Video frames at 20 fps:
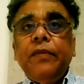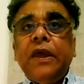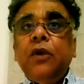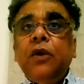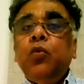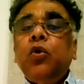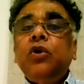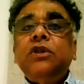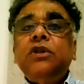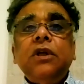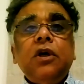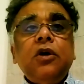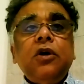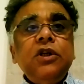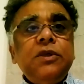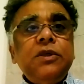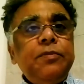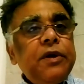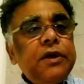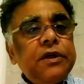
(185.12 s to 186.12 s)
It wasn't a
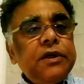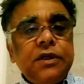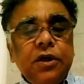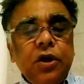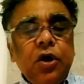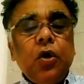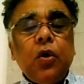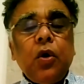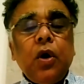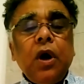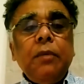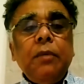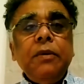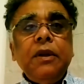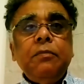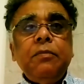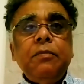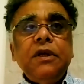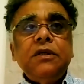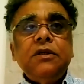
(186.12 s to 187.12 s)
conspiracy, no. I
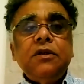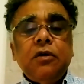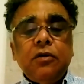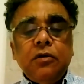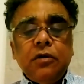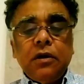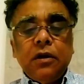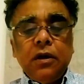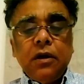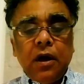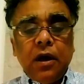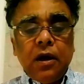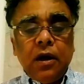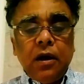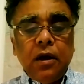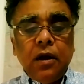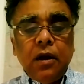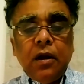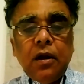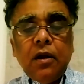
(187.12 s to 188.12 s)
mean, please don't
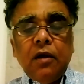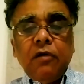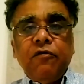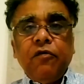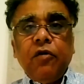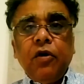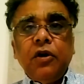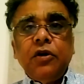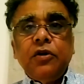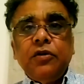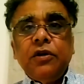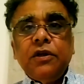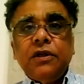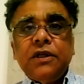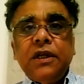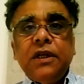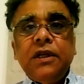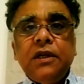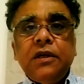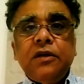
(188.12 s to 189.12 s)
fall into this
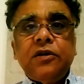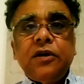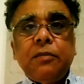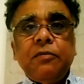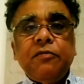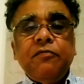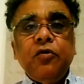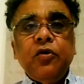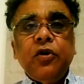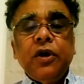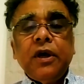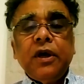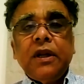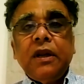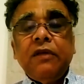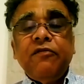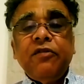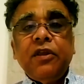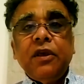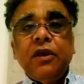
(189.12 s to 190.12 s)
Indian trap of looking at
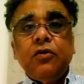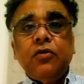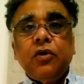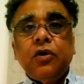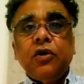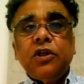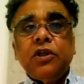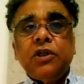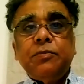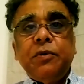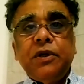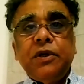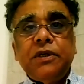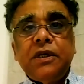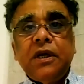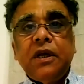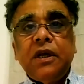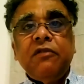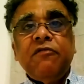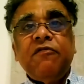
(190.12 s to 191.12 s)
everything through a
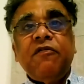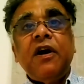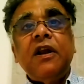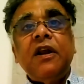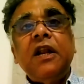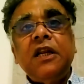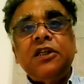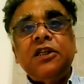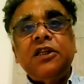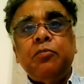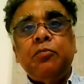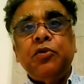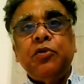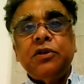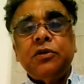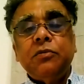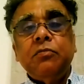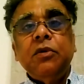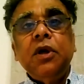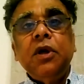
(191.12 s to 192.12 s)
conspiracy and the financial
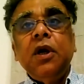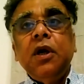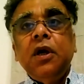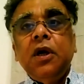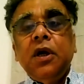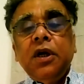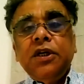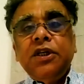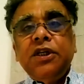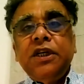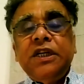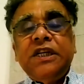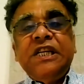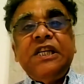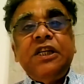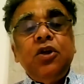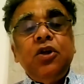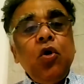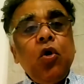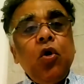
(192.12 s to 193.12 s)
prism. She
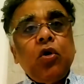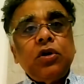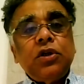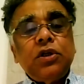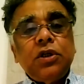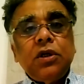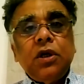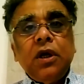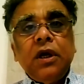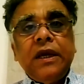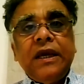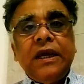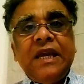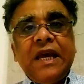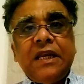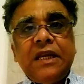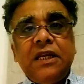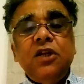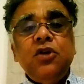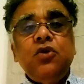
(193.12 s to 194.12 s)
did not
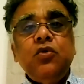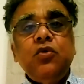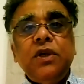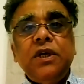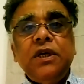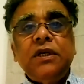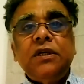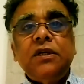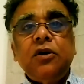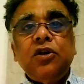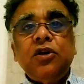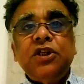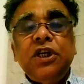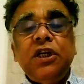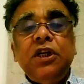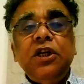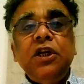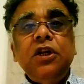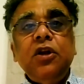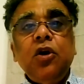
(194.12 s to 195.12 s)
get into this, or
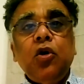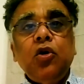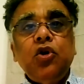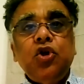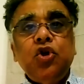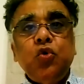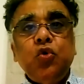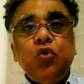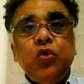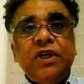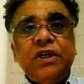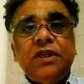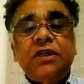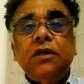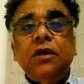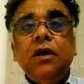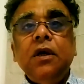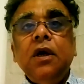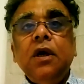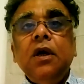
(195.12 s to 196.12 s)
she did not do
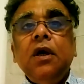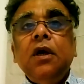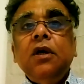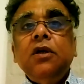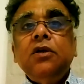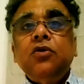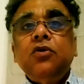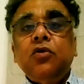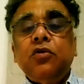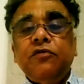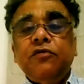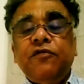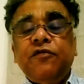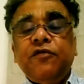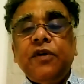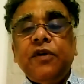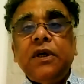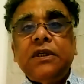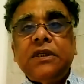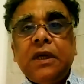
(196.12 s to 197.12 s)
this sort
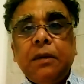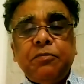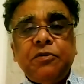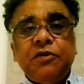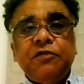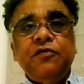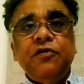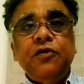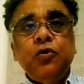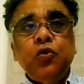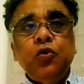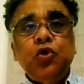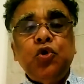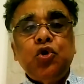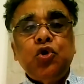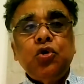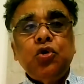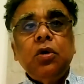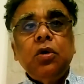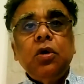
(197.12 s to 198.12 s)
of
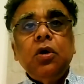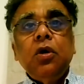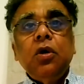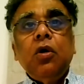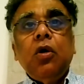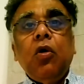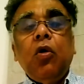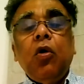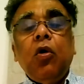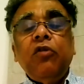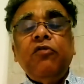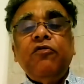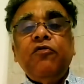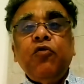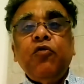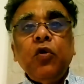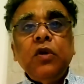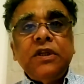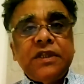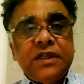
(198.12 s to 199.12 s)
subterfuge or
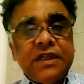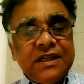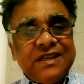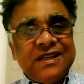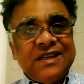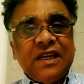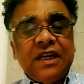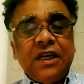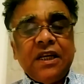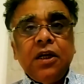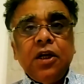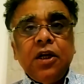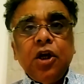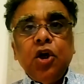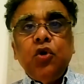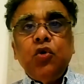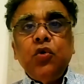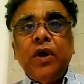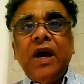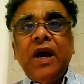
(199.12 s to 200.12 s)
falsity
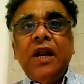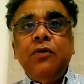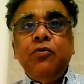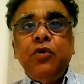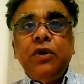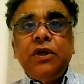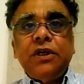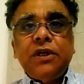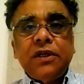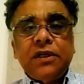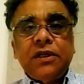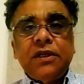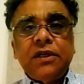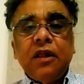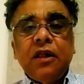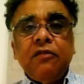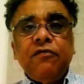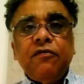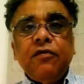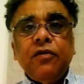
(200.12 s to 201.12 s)
to enrich
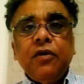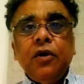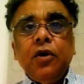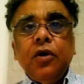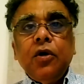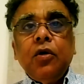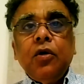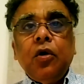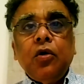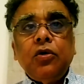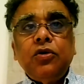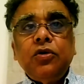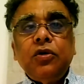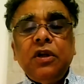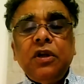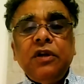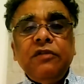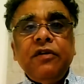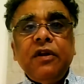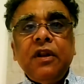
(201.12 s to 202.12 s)
herself or to
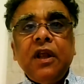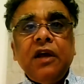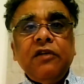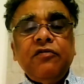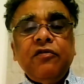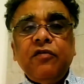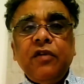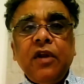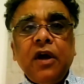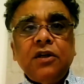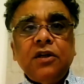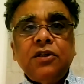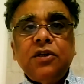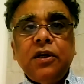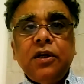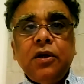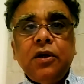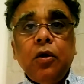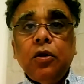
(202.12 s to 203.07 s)
live a life of luxury.